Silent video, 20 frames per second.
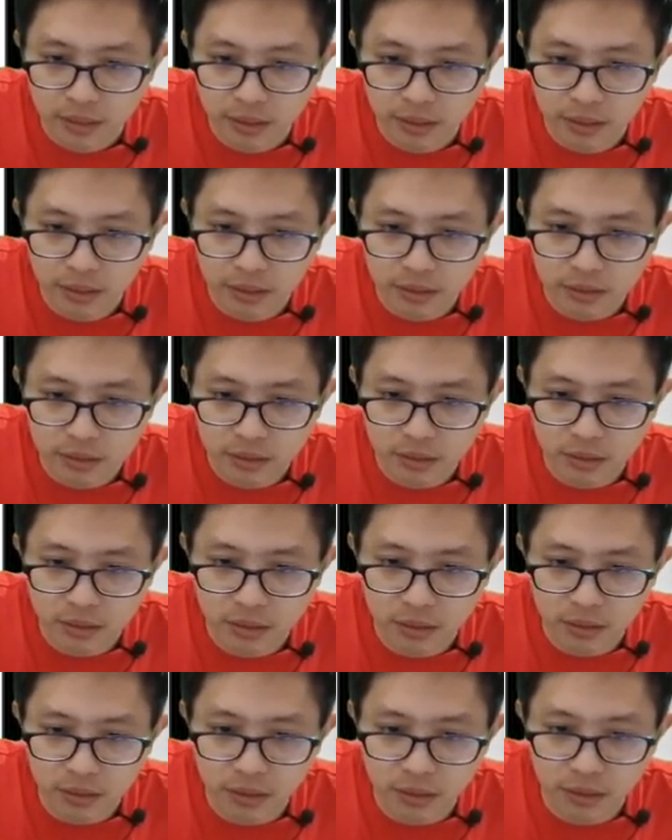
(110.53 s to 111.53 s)
is
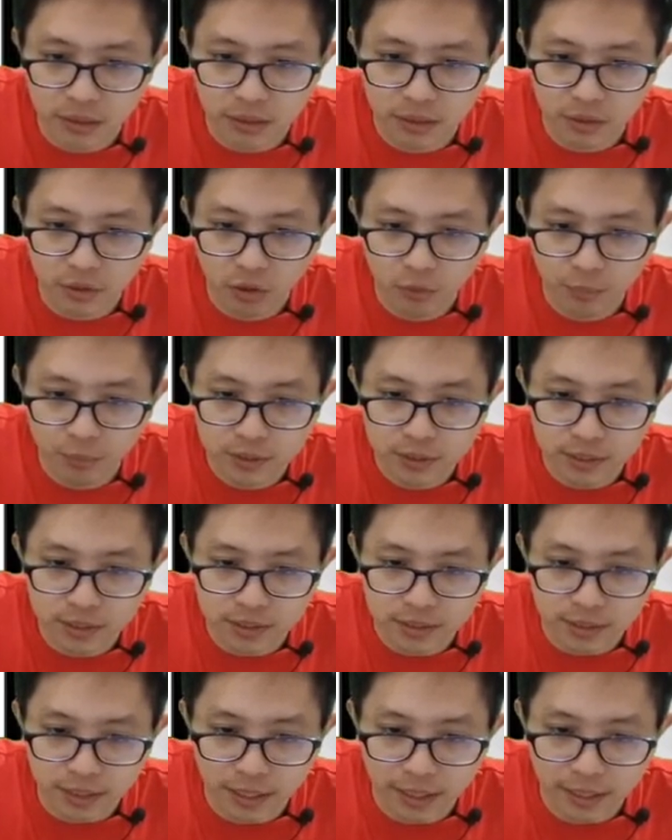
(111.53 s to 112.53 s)
the the opposite
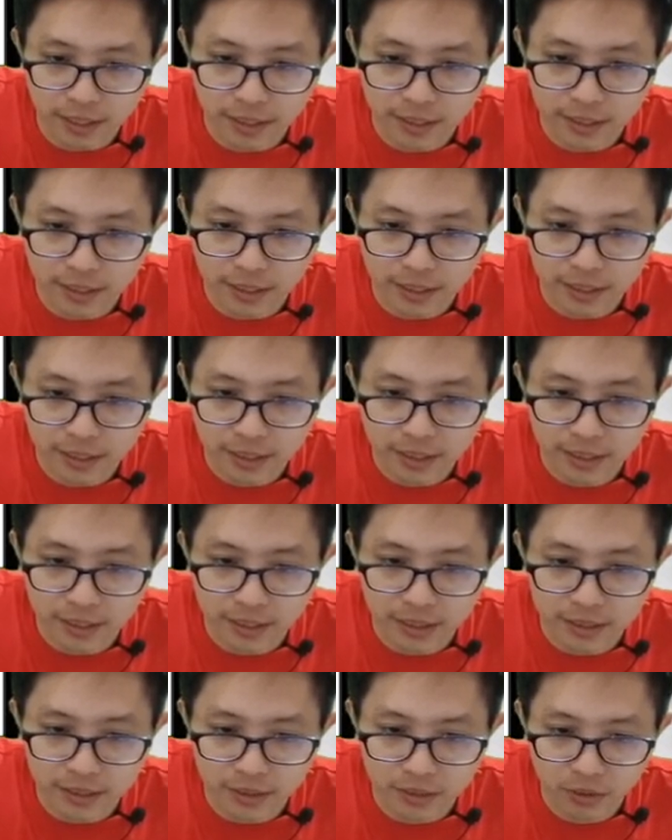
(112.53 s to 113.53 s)
side
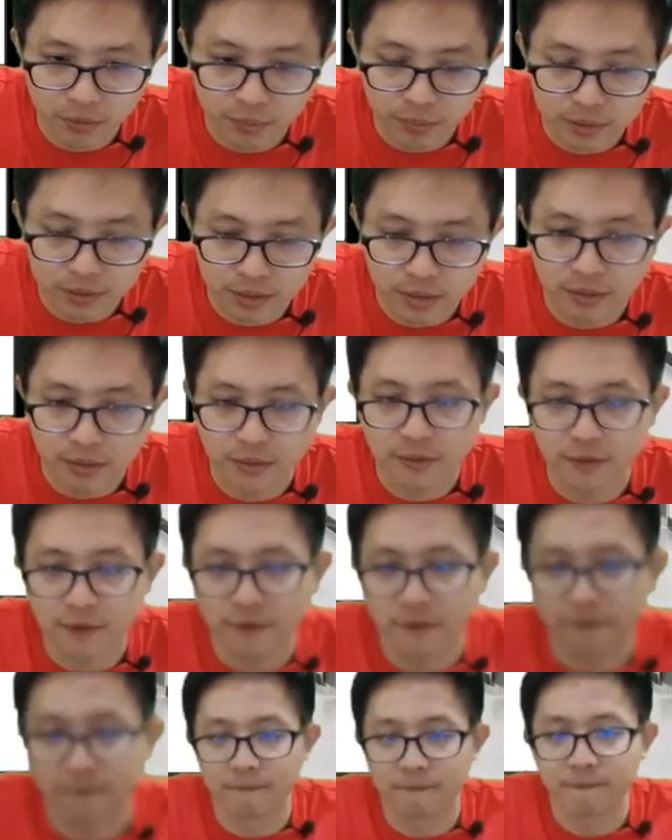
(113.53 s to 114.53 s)
ah the opposite
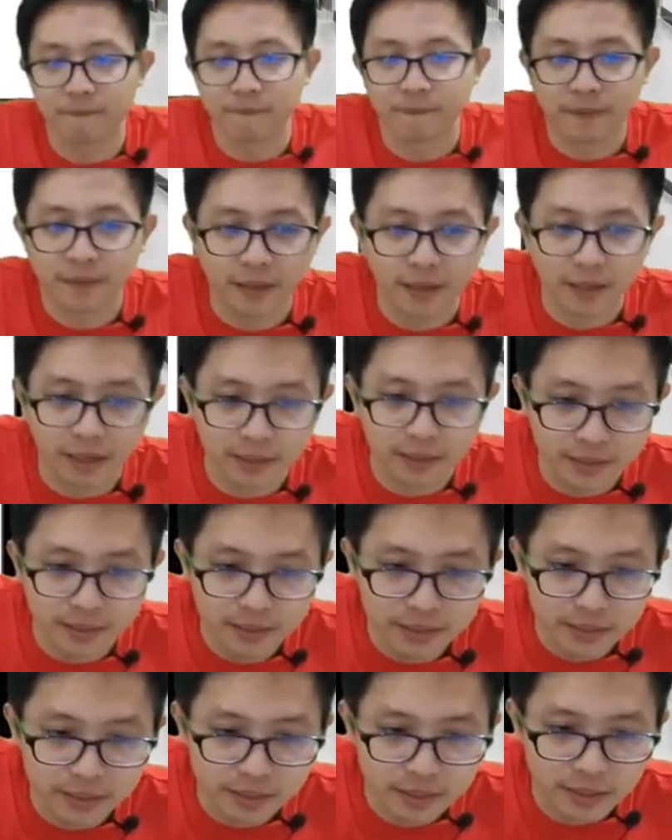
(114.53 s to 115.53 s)
uh,
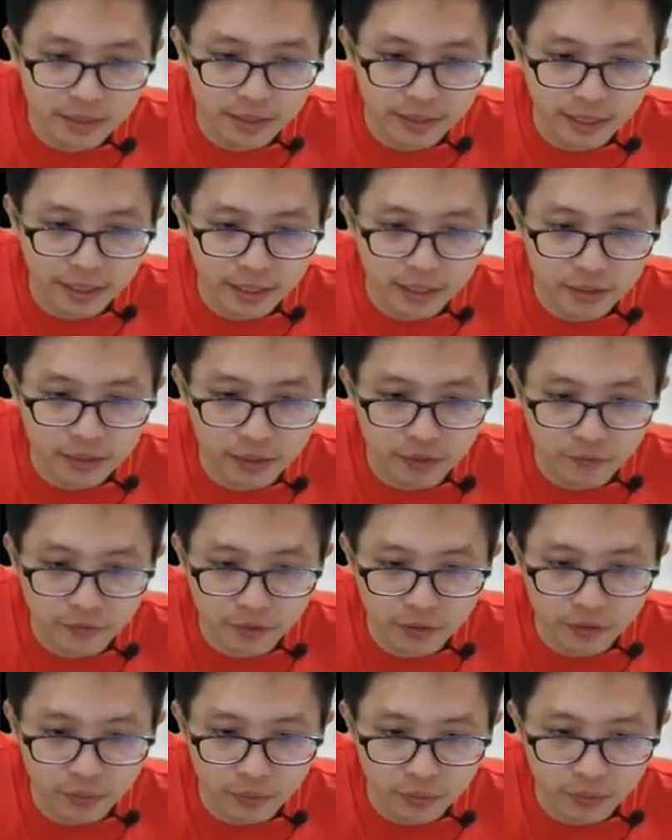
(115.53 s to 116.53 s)
this is the negative
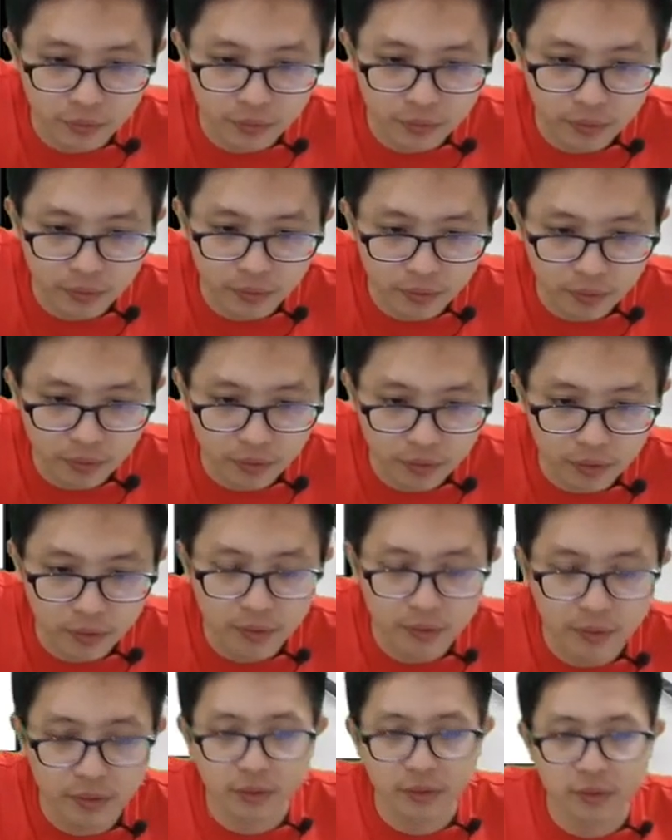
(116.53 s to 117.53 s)
q
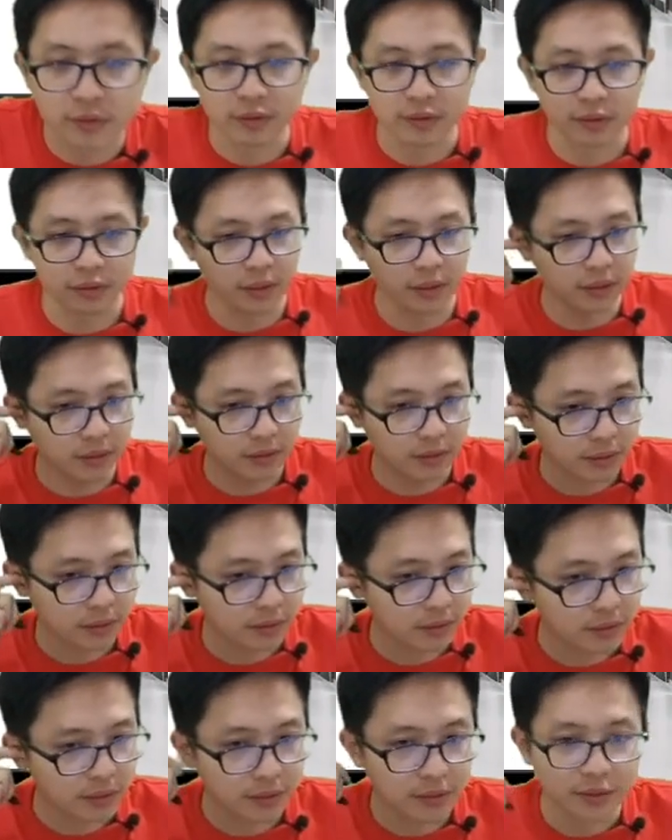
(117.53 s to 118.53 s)
okay
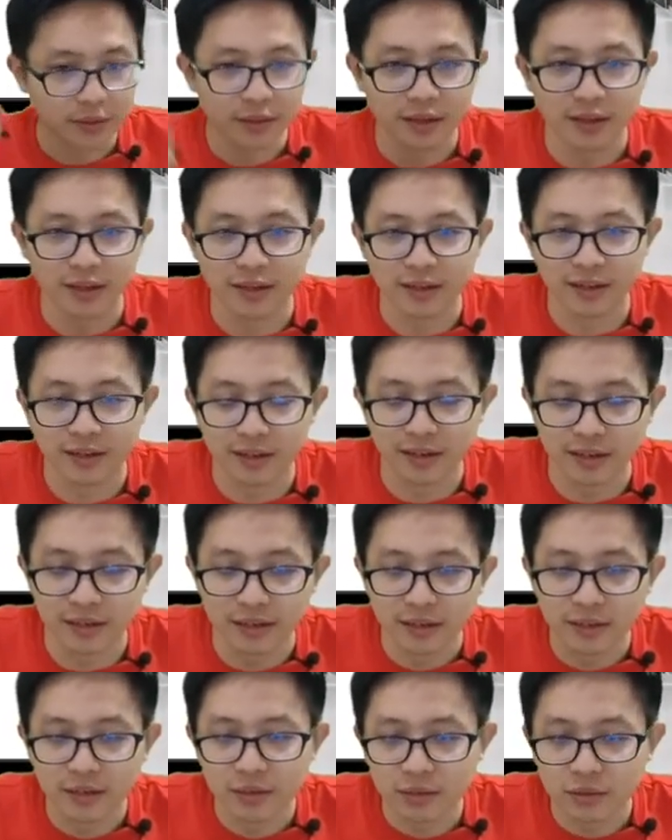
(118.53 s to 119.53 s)
ah
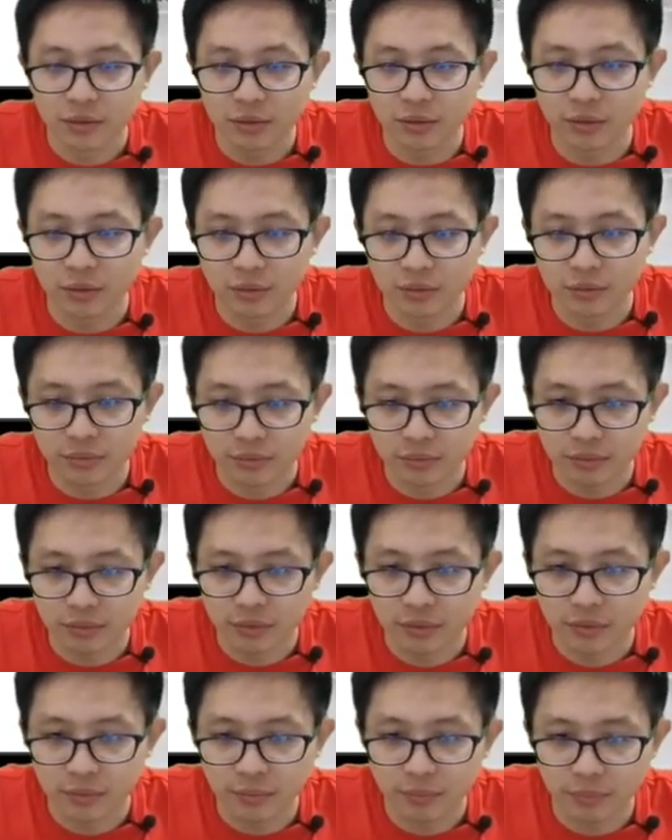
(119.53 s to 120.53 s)
so
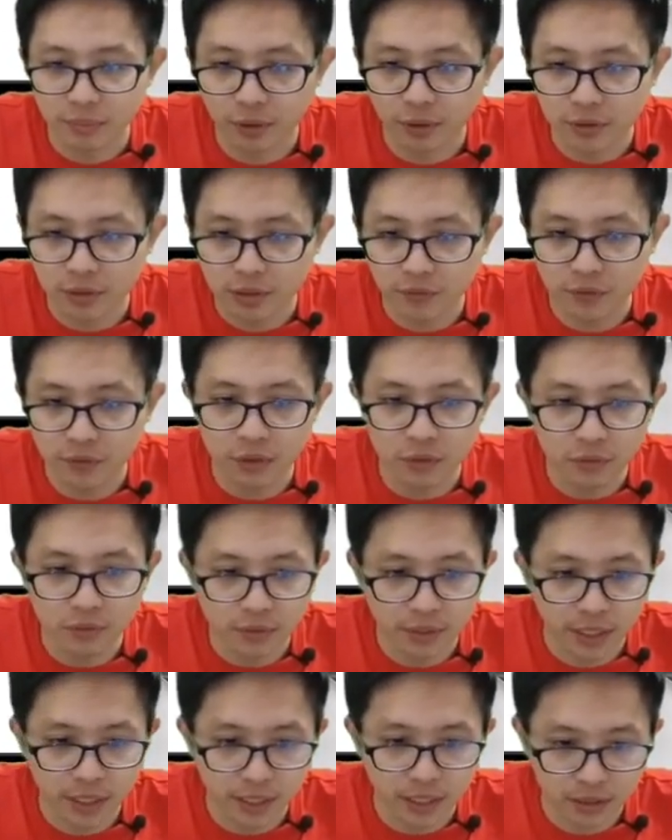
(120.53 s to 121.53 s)
positive q
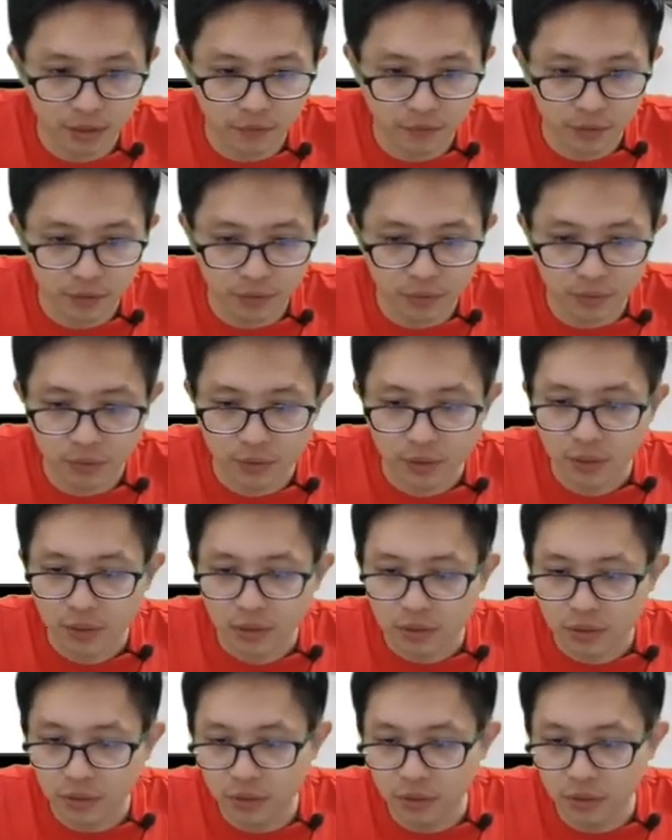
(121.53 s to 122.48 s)
negative q so